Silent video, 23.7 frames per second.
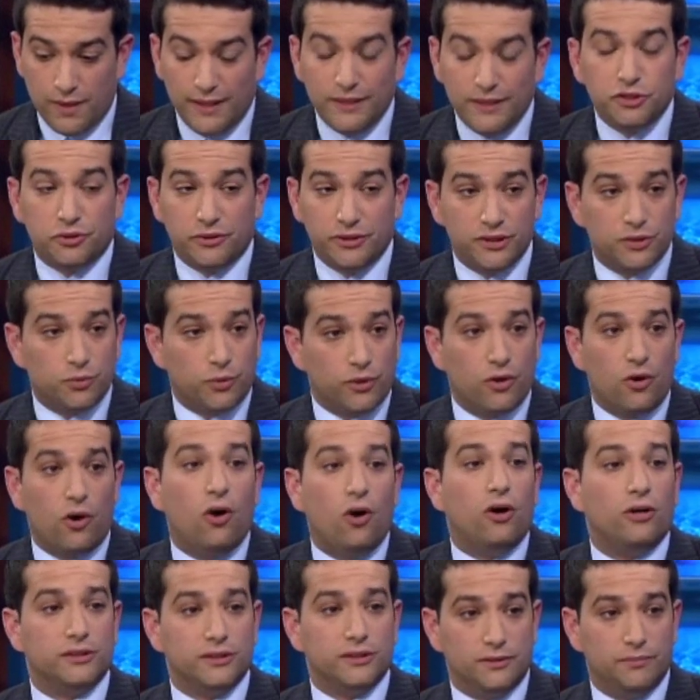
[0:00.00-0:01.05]
injuries were
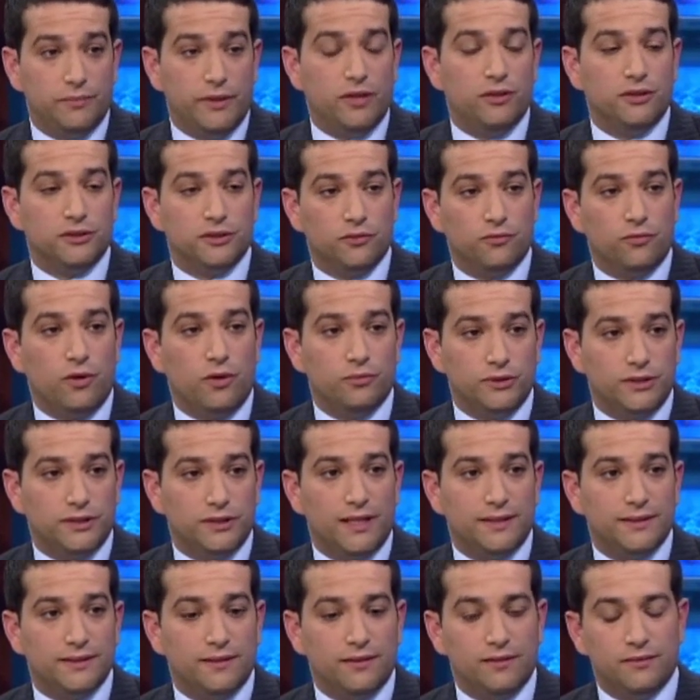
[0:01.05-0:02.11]
caused because of what was
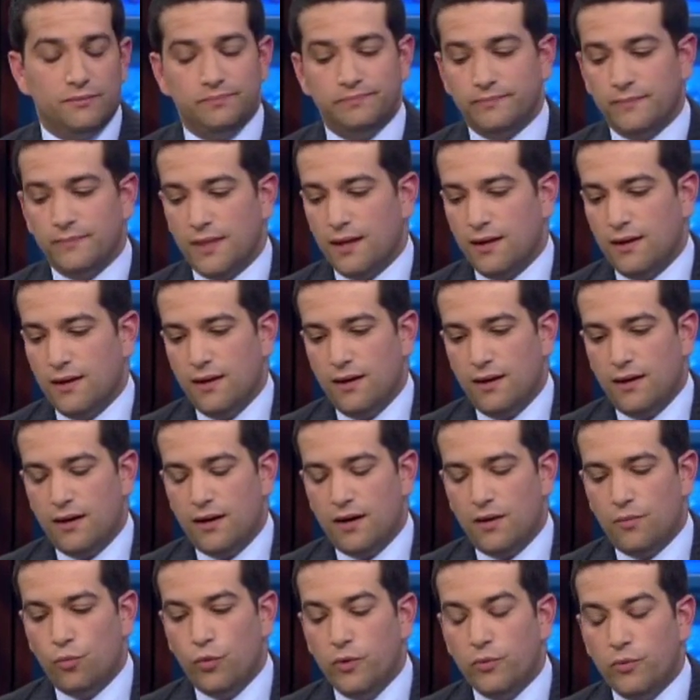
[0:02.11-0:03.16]
said to them.
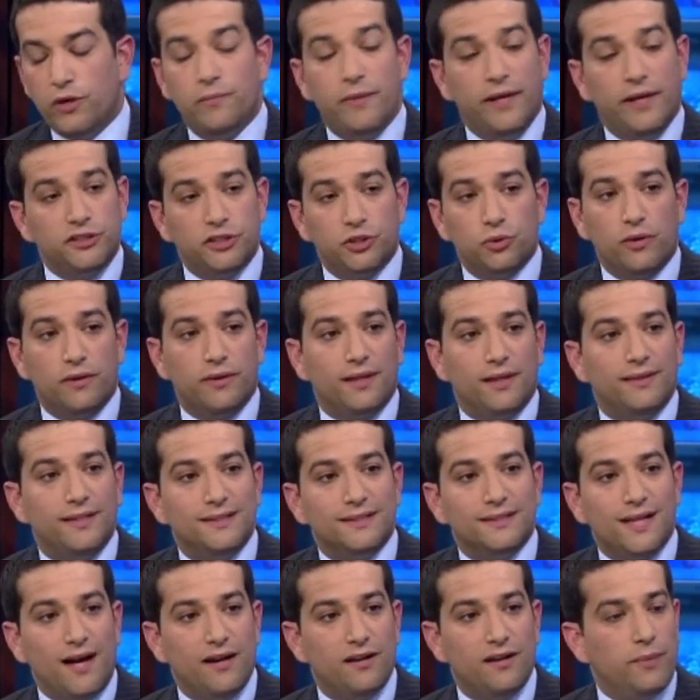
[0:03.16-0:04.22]
We want to make sure that
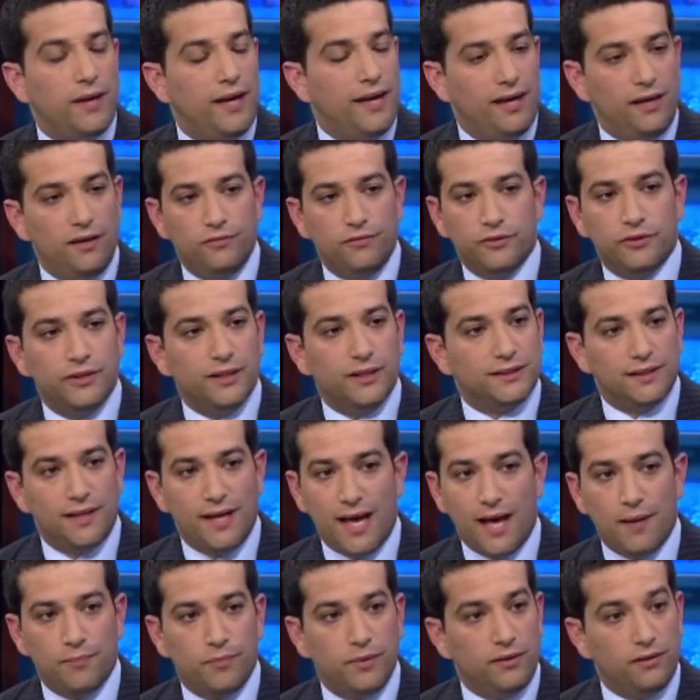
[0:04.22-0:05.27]
this kind of behavior doesn't
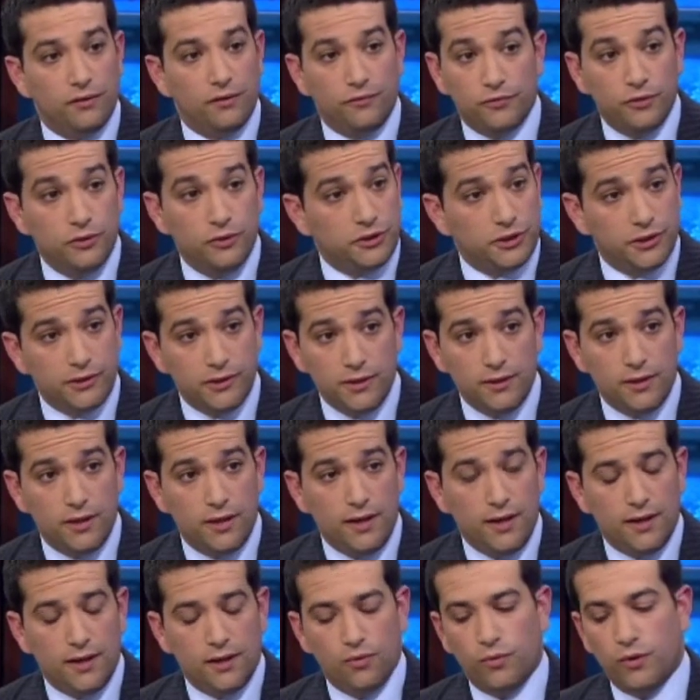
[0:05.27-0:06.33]
happen in the future.
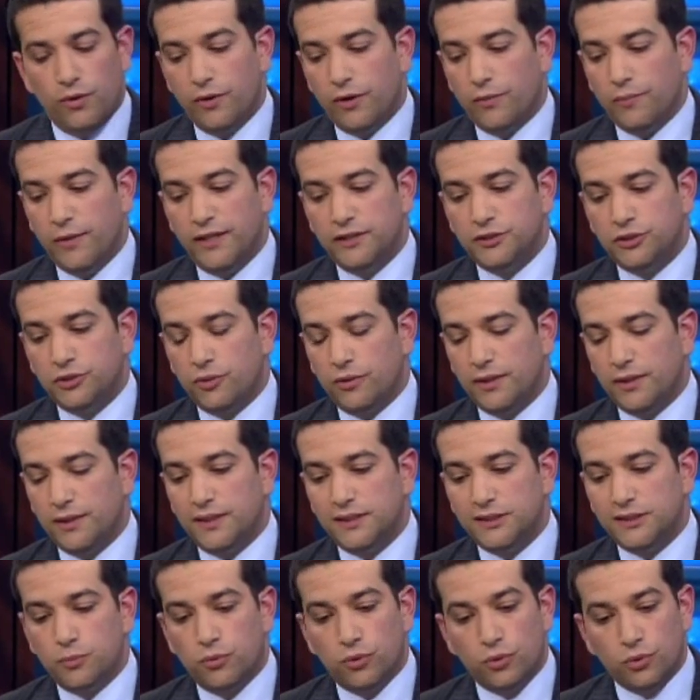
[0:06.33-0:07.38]
We want to make sure that
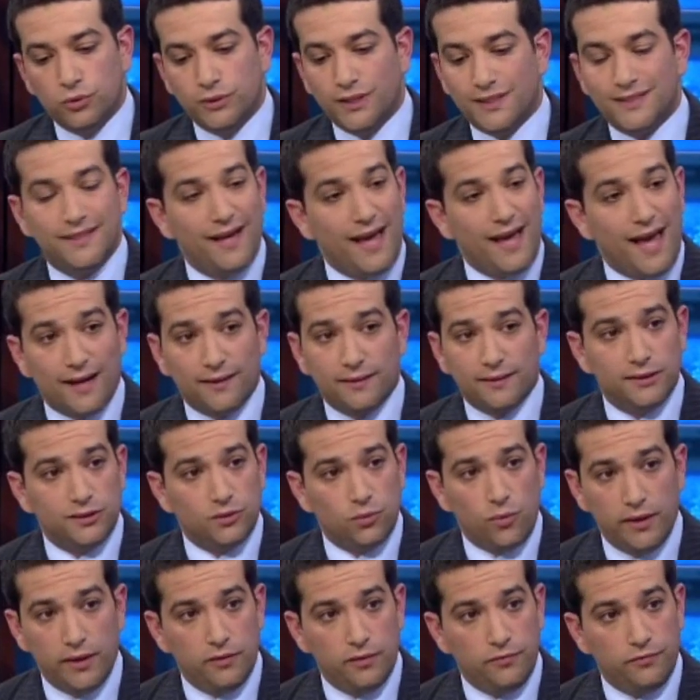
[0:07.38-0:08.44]
this pool doesn't act
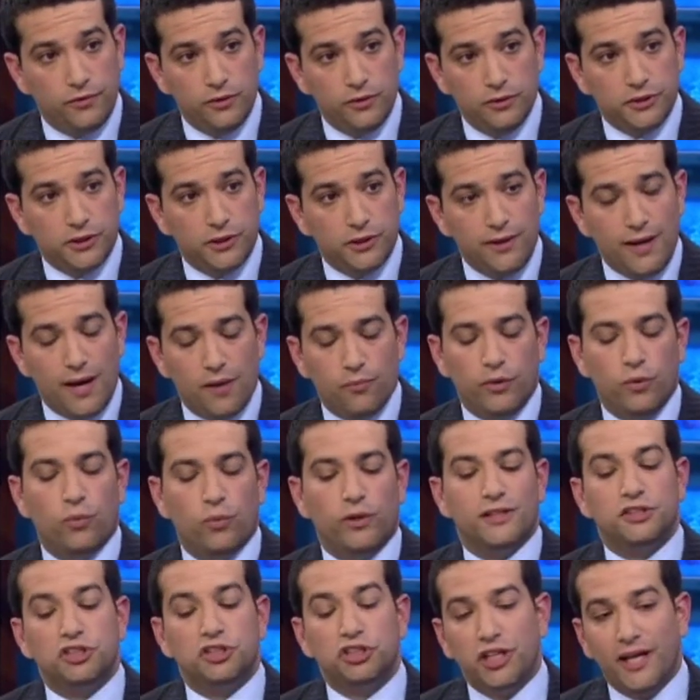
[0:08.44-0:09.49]
this way in the future, and we
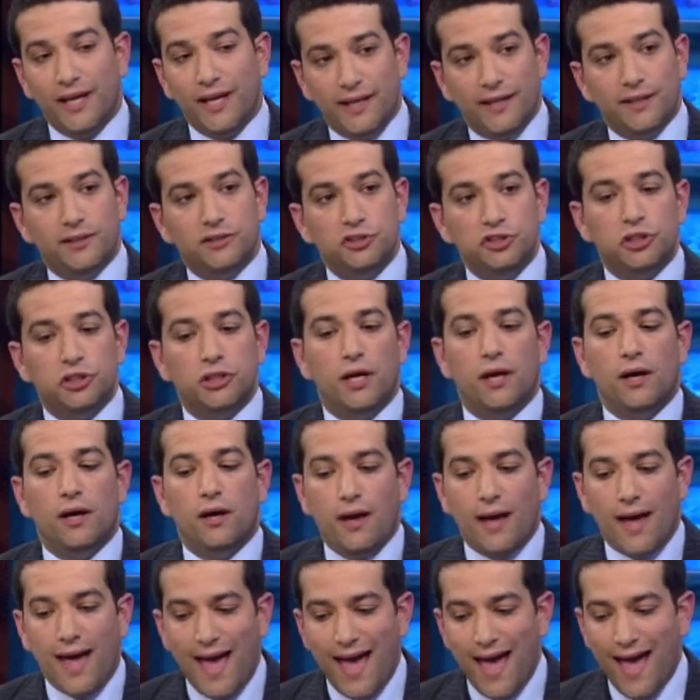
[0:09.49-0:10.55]
want to change
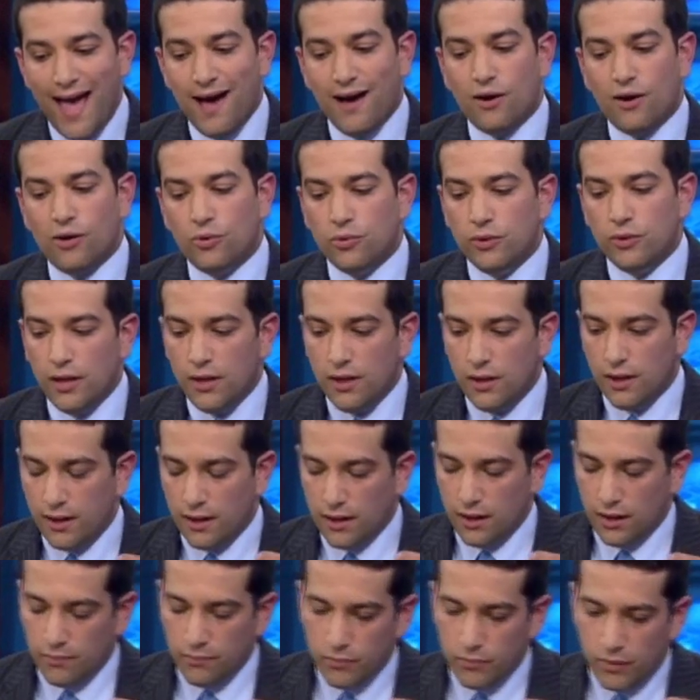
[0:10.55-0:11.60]
how
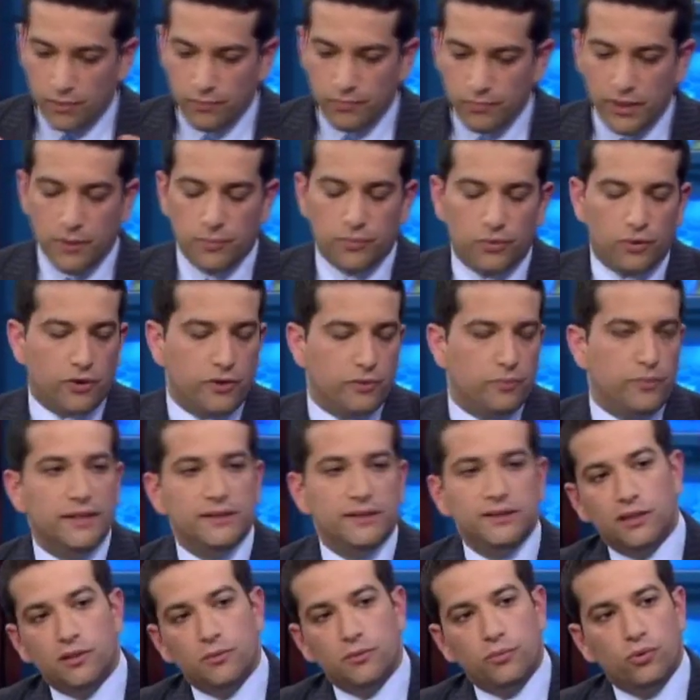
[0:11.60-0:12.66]
people are
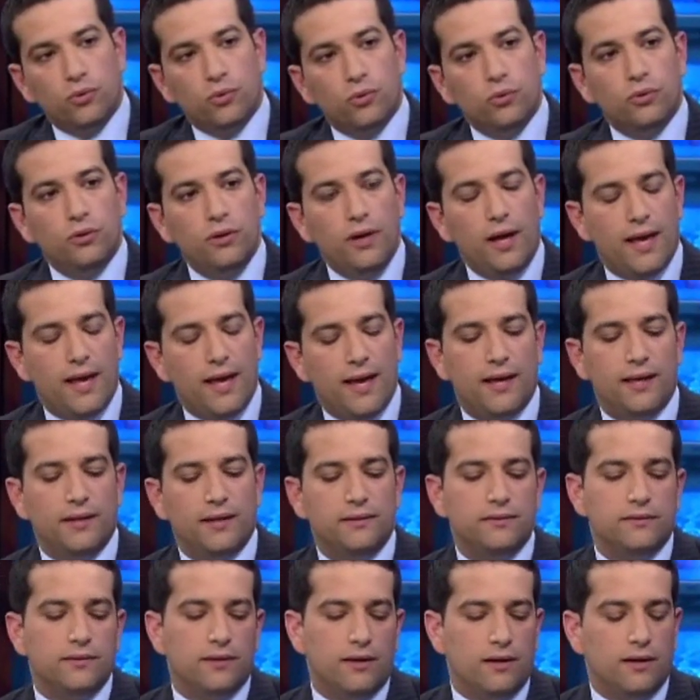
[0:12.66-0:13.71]
admitted to the pool
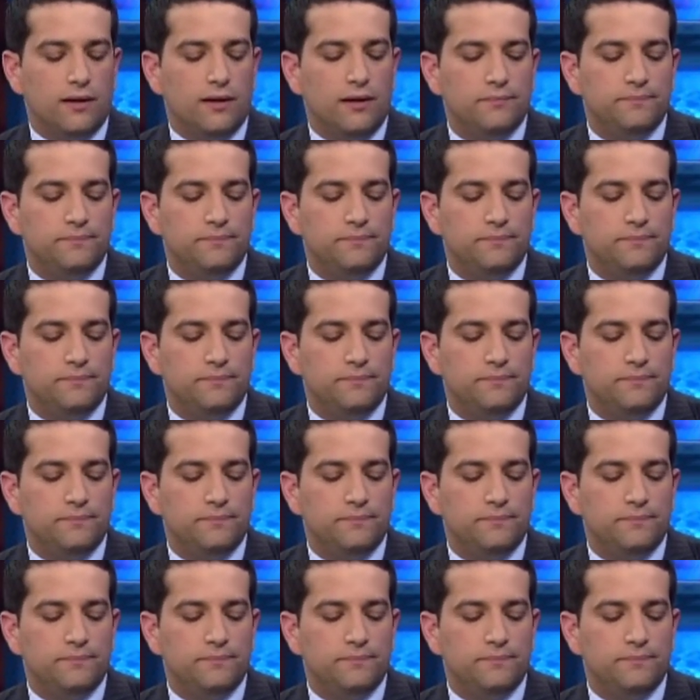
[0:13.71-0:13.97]
and